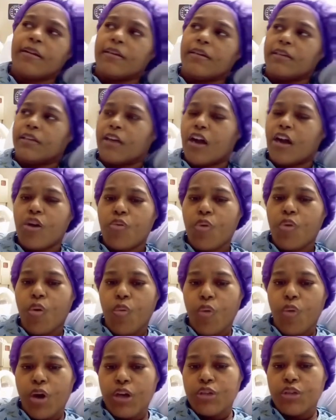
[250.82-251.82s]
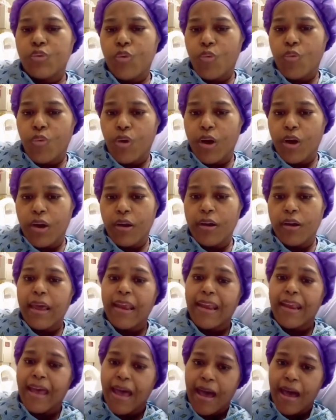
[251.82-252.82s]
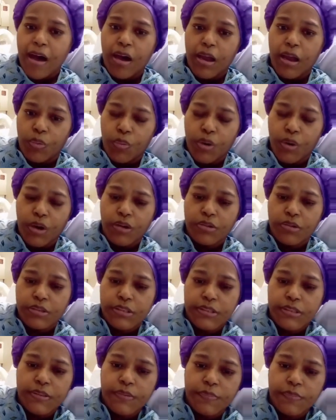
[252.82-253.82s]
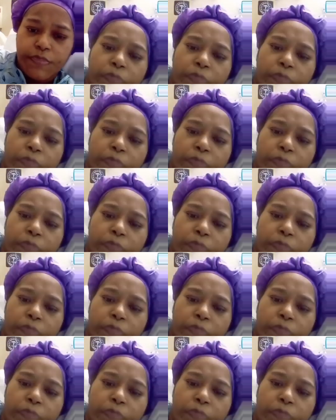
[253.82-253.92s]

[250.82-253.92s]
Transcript: Learn what works with what and how it works.